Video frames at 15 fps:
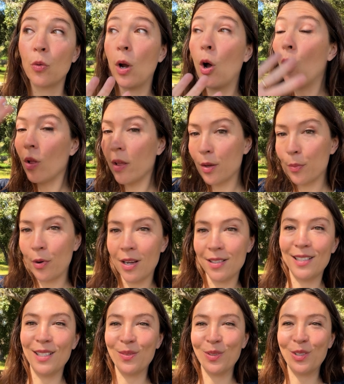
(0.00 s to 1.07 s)
a whole other
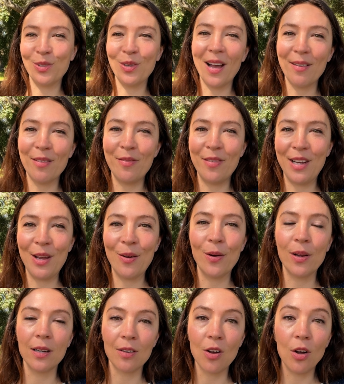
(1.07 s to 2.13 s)
process, which we'll have a video
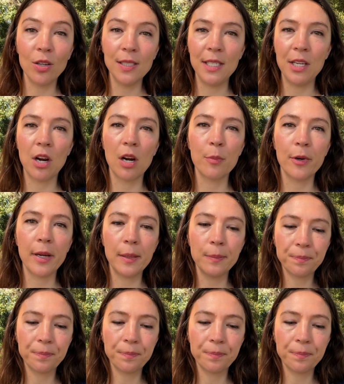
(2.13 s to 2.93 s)
on, called de-armoring.